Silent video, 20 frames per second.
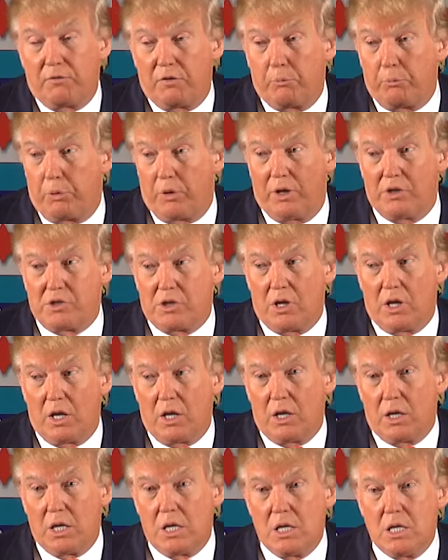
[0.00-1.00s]
of a
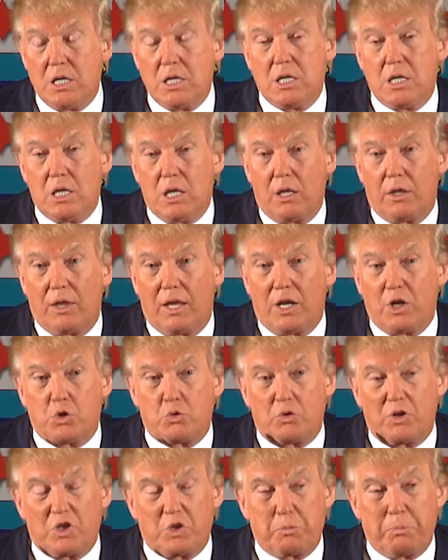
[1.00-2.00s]
president that
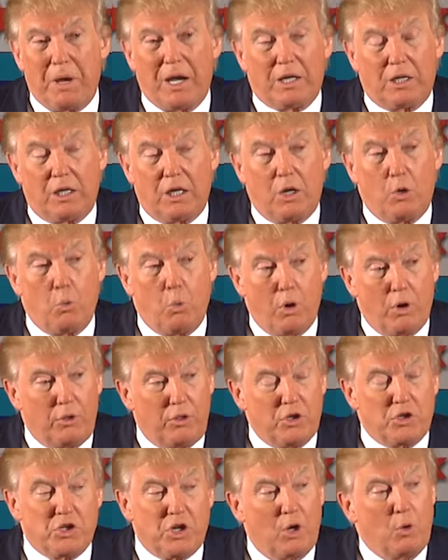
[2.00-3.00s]
is respected where
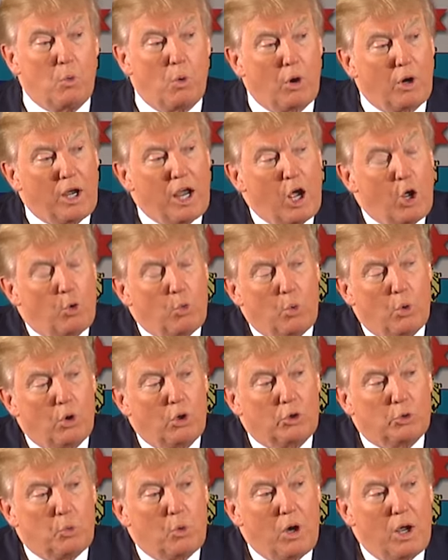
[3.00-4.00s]
this can work out
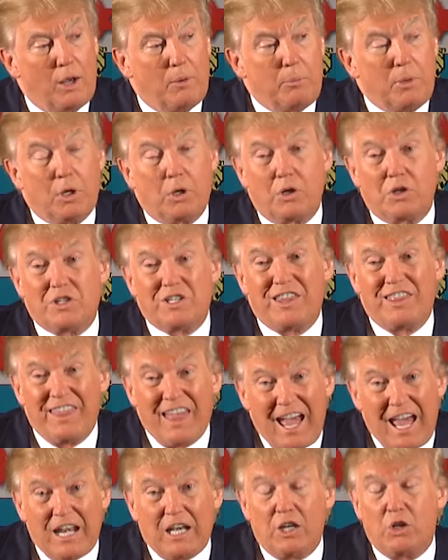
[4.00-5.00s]
worldwide because
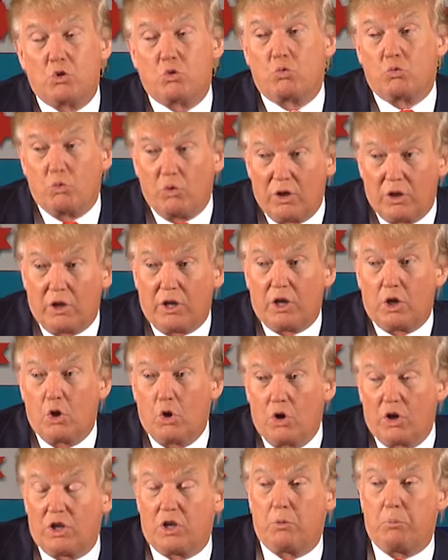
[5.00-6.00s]
that is really
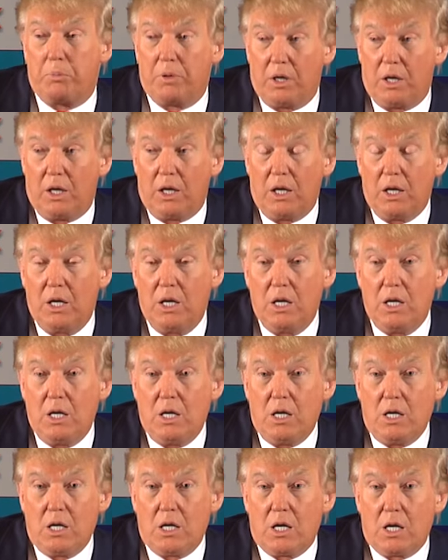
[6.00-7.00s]
going to be
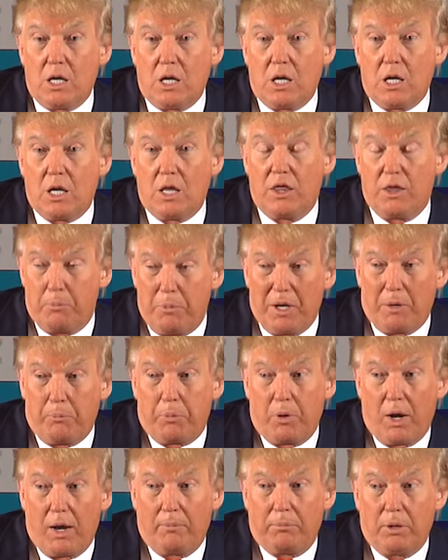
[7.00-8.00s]
the big
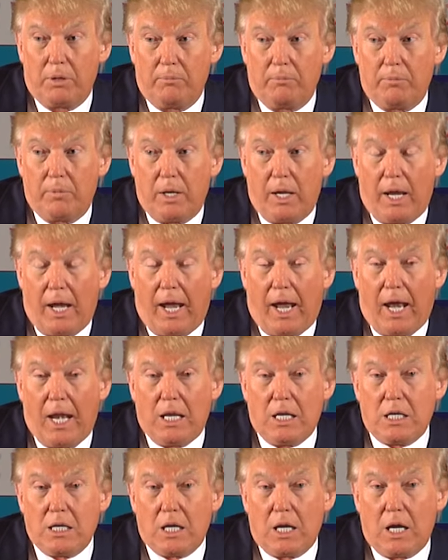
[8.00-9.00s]
problem.
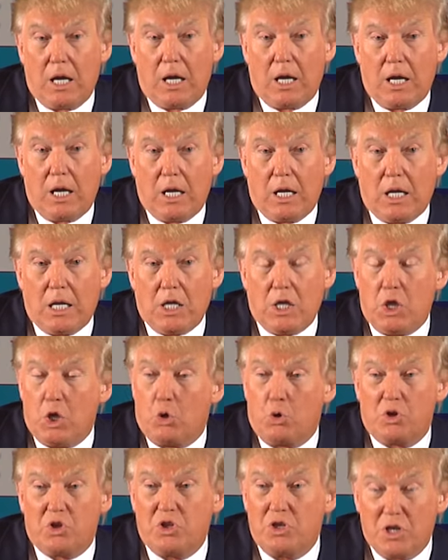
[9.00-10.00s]
And there is